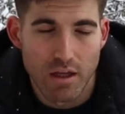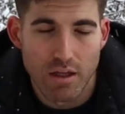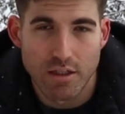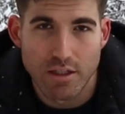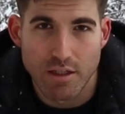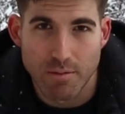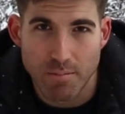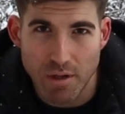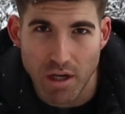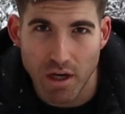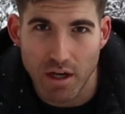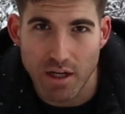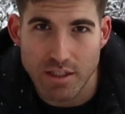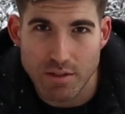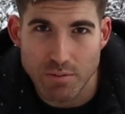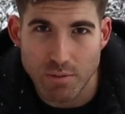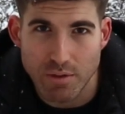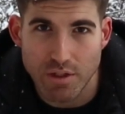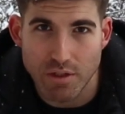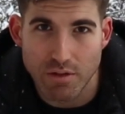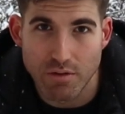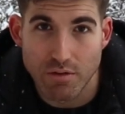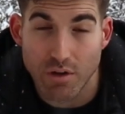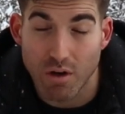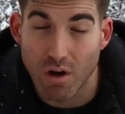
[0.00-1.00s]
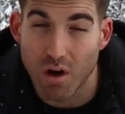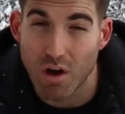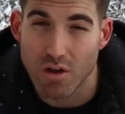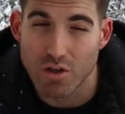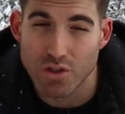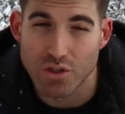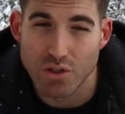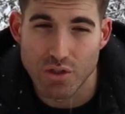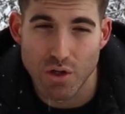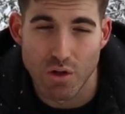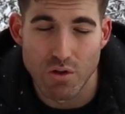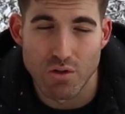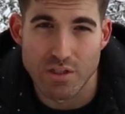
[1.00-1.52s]
To be honest with you, they're all
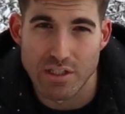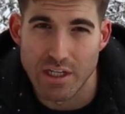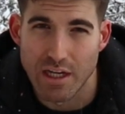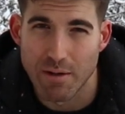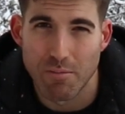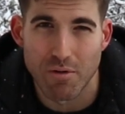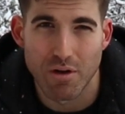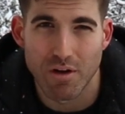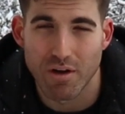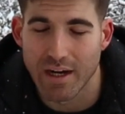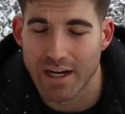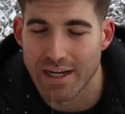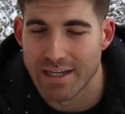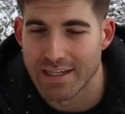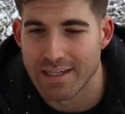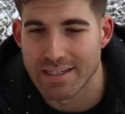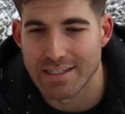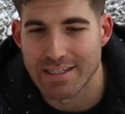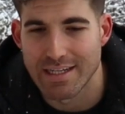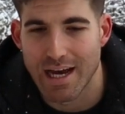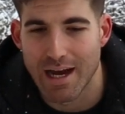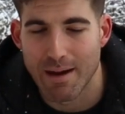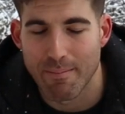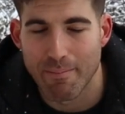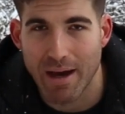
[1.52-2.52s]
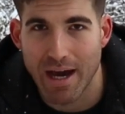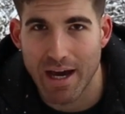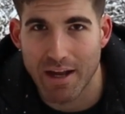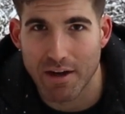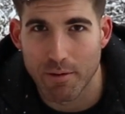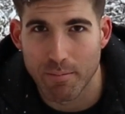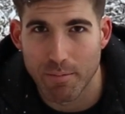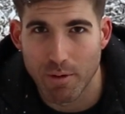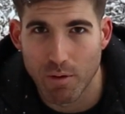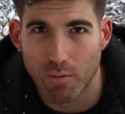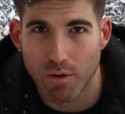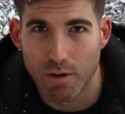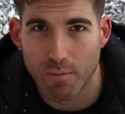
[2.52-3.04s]
so similar, it does not matter.
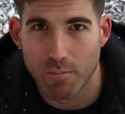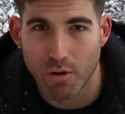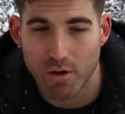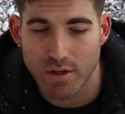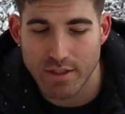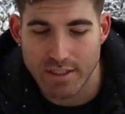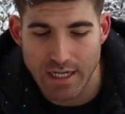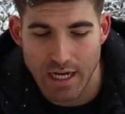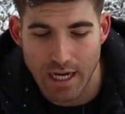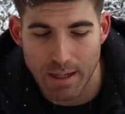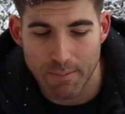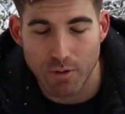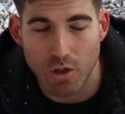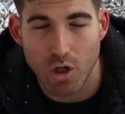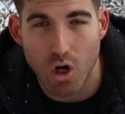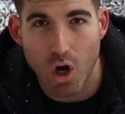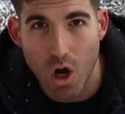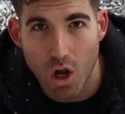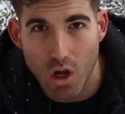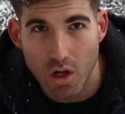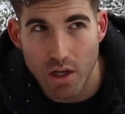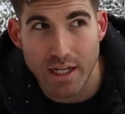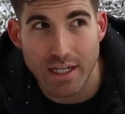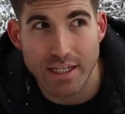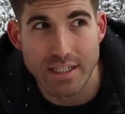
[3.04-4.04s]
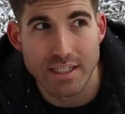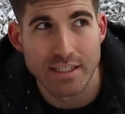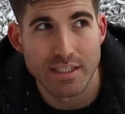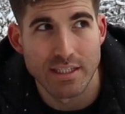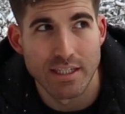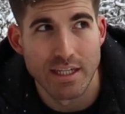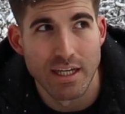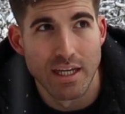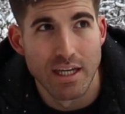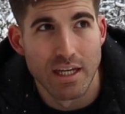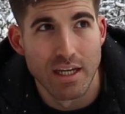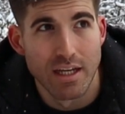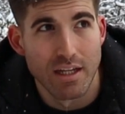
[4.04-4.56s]
But one more time, Collins,
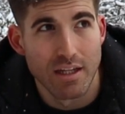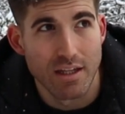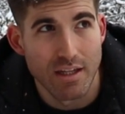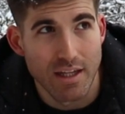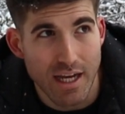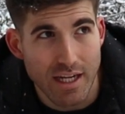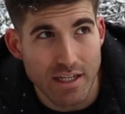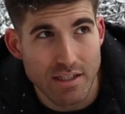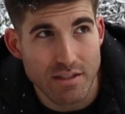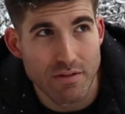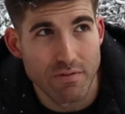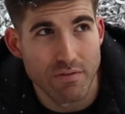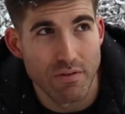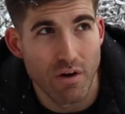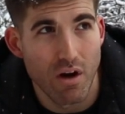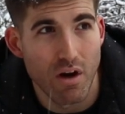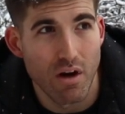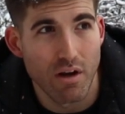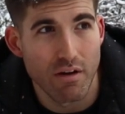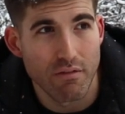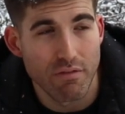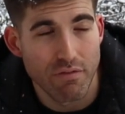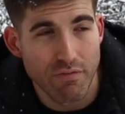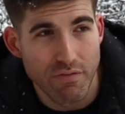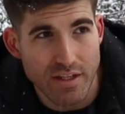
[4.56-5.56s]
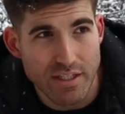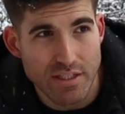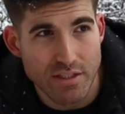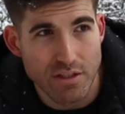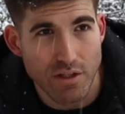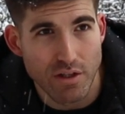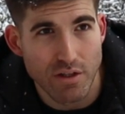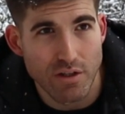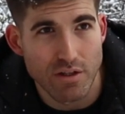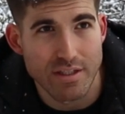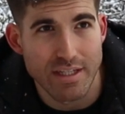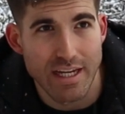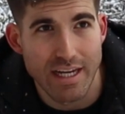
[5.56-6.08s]
Lexavon,
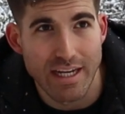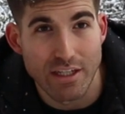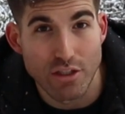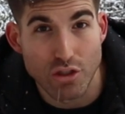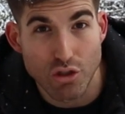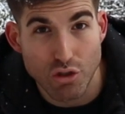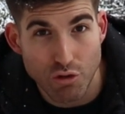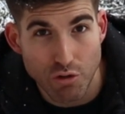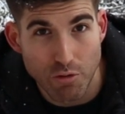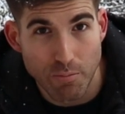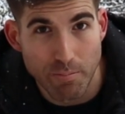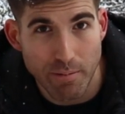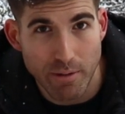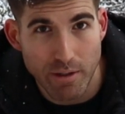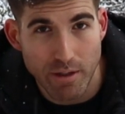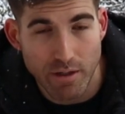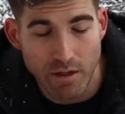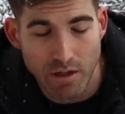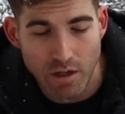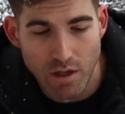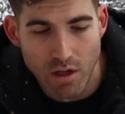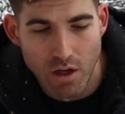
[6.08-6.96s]
Fiskars, and Trooper